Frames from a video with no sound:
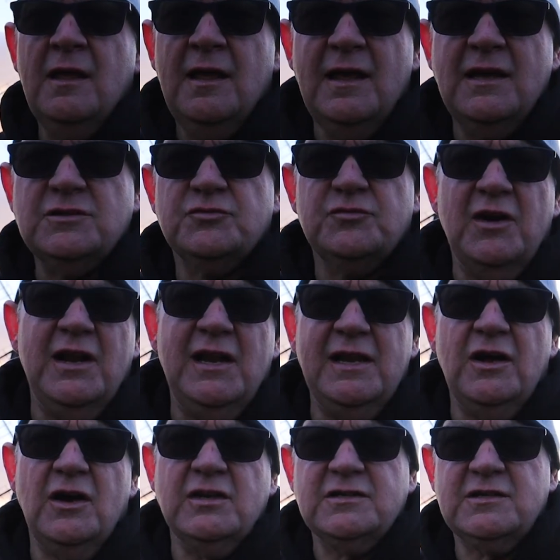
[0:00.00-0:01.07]
It's really
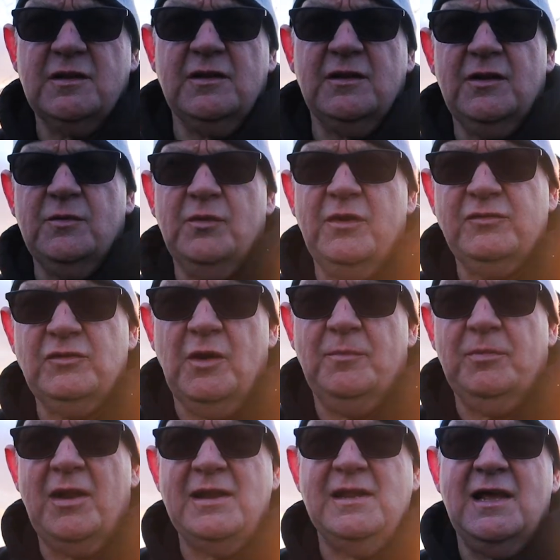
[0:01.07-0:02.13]
nice. We've got
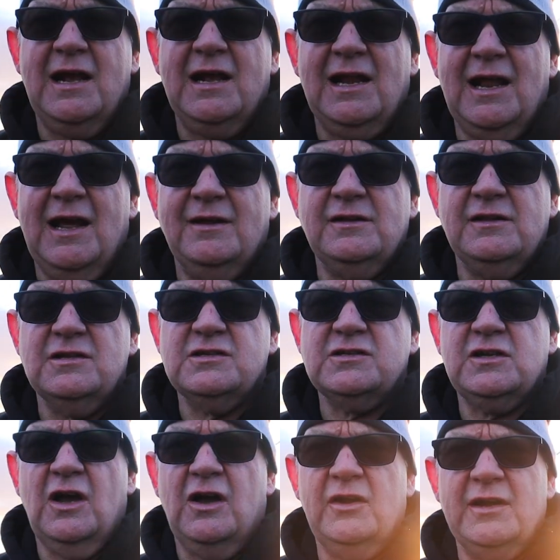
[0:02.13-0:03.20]
plenty of cloud in the
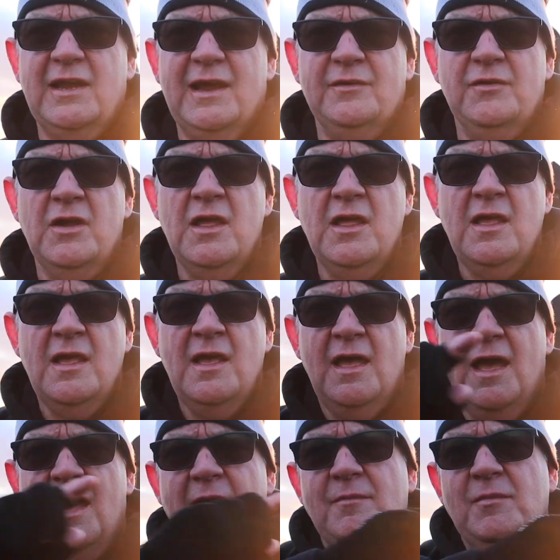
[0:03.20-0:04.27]
sky now,
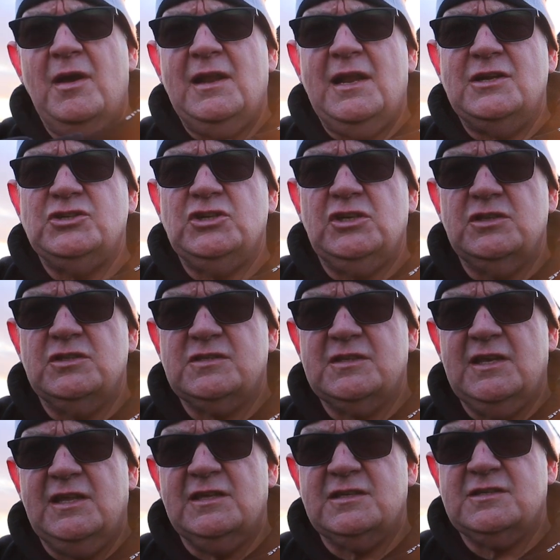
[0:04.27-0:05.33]
and as you can
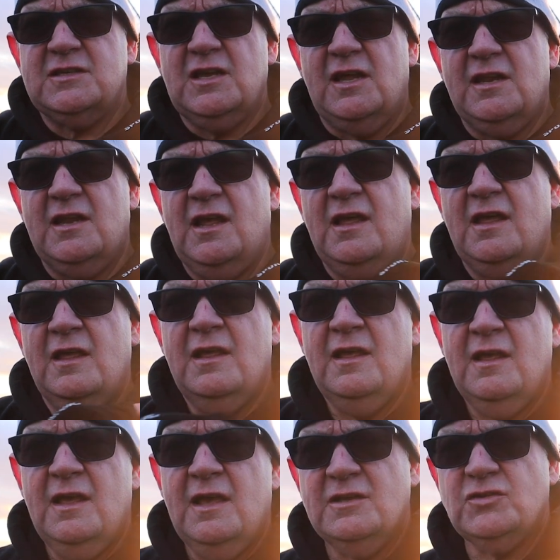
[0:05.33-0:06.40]
see, the
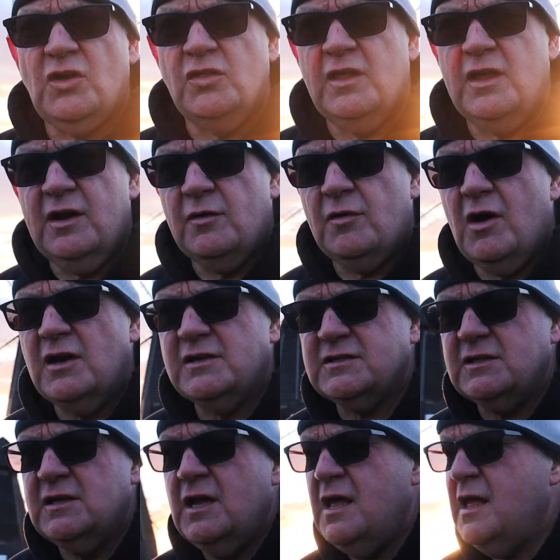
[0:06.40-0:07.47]
sun is on the
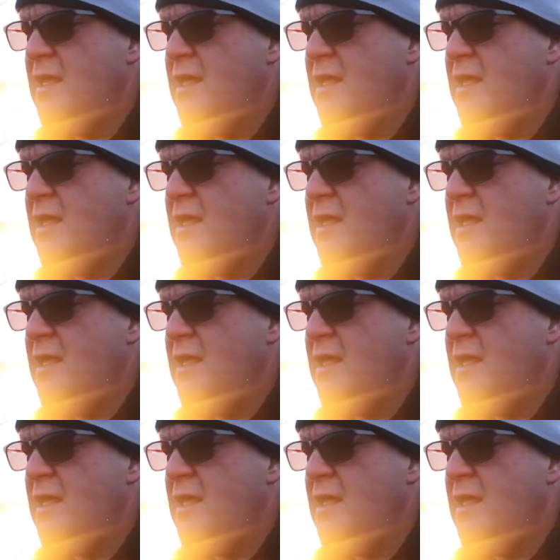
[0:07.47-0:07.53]
horizon,